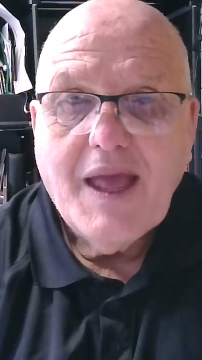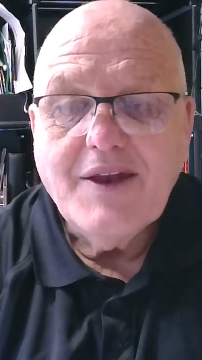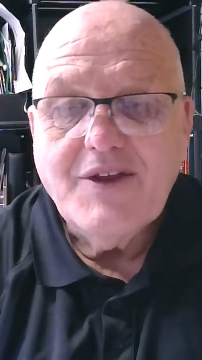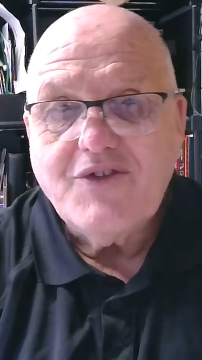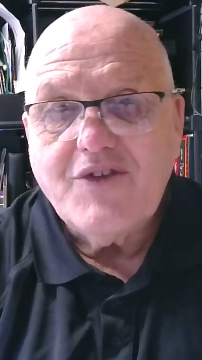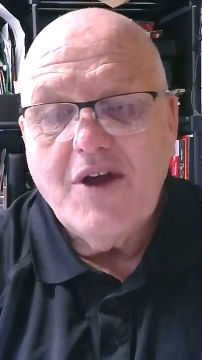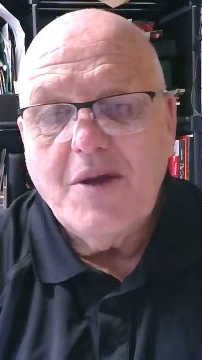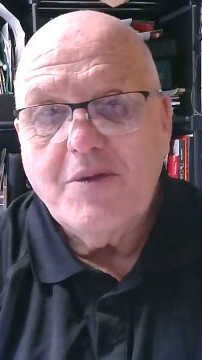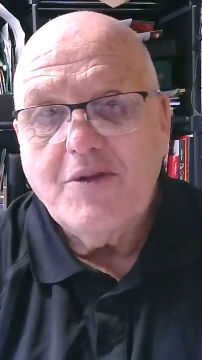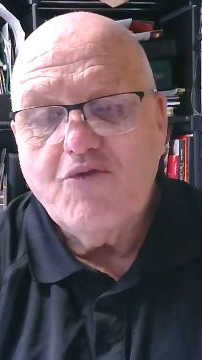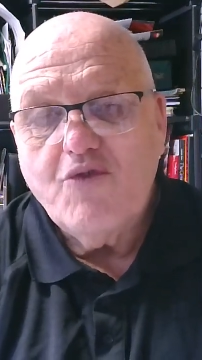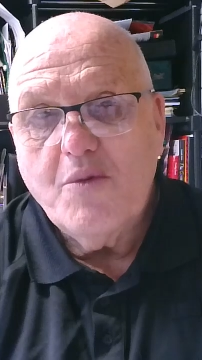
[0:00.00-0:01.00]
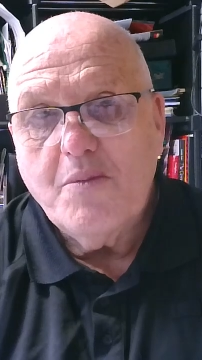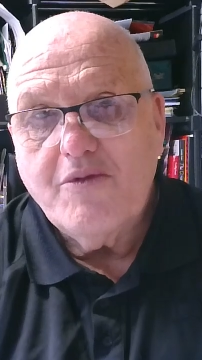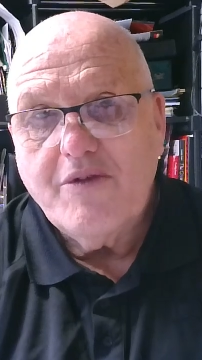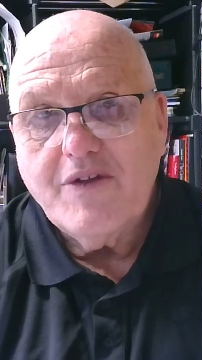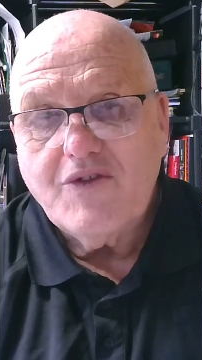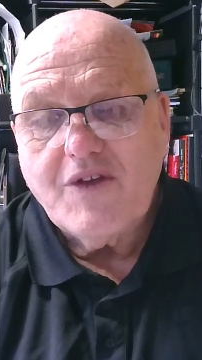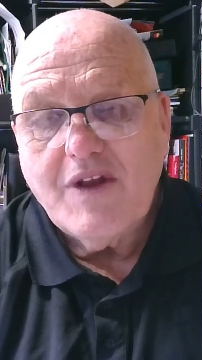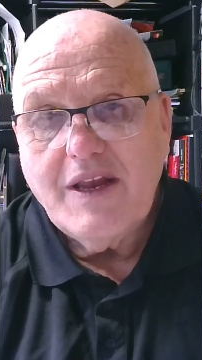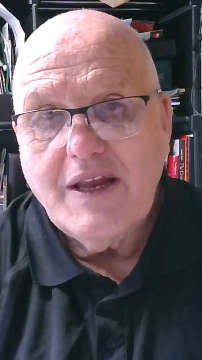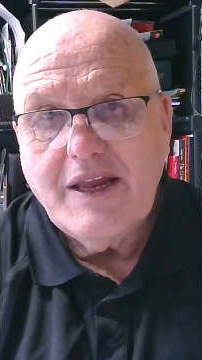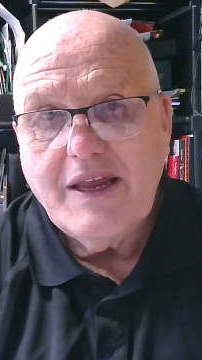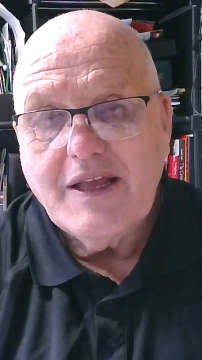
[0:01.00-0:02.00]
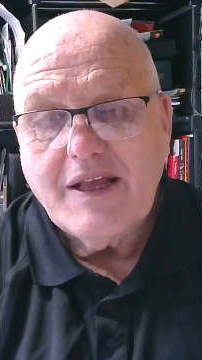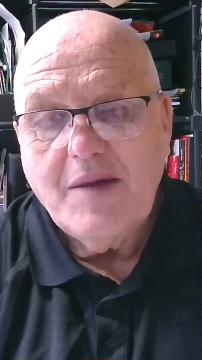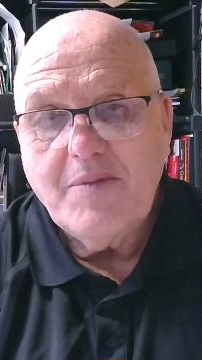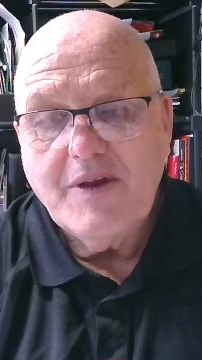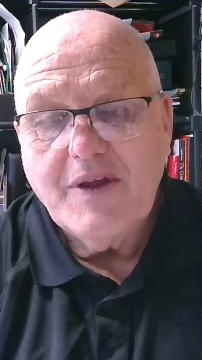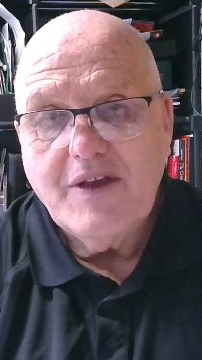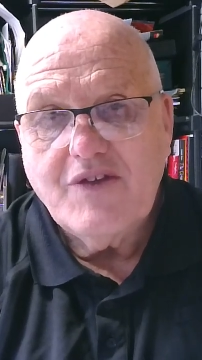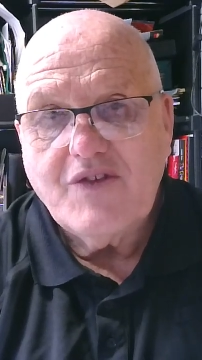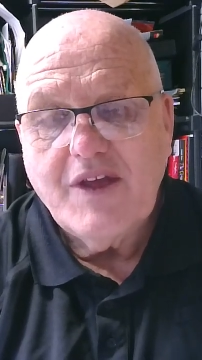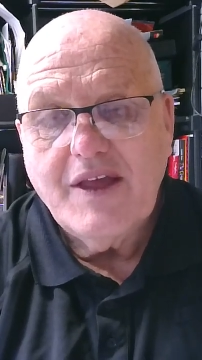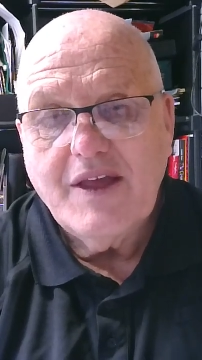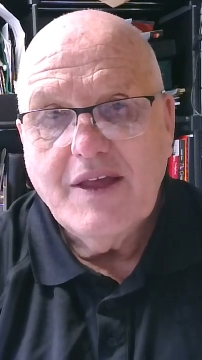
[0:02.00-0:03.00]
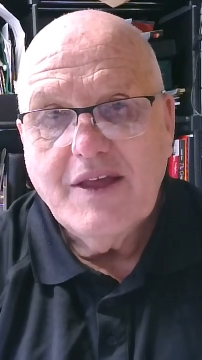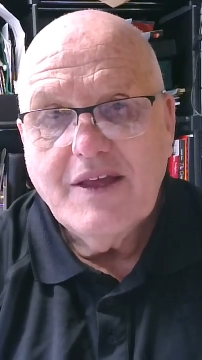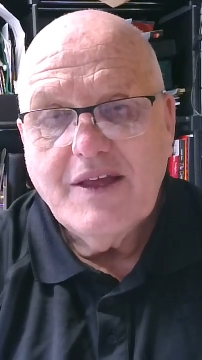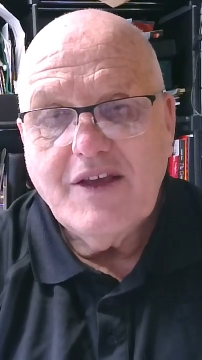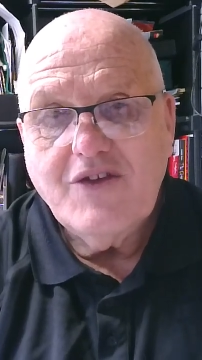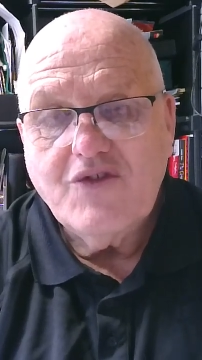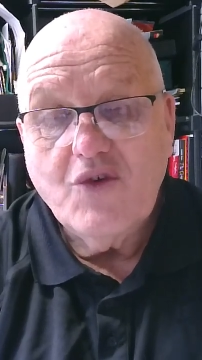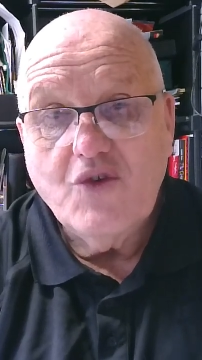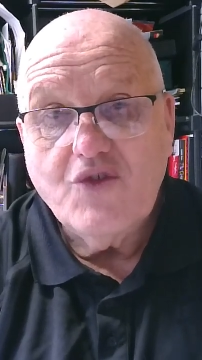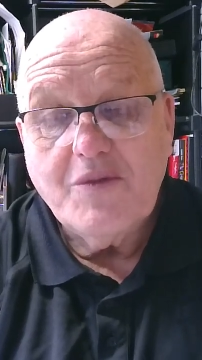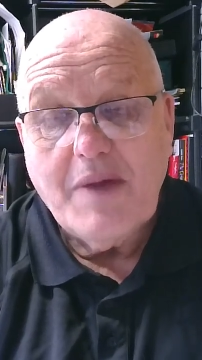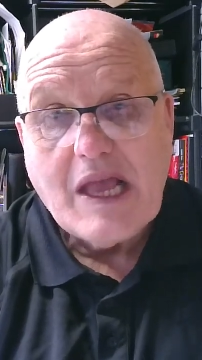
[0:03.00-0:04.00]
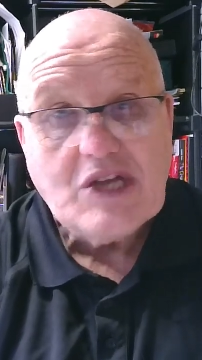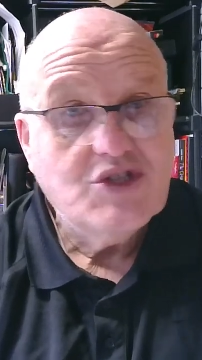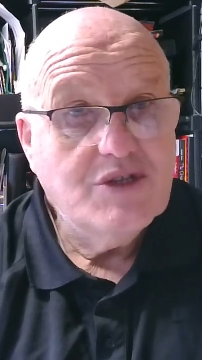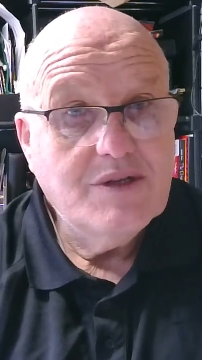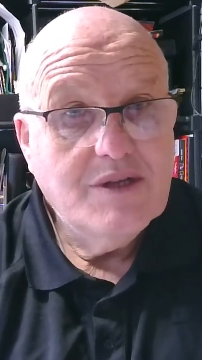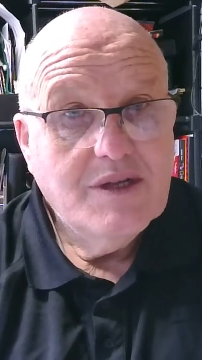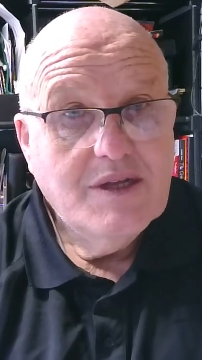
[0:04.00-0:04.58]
his time in the Royal Marines, clearly a couple of years there, he saw some action.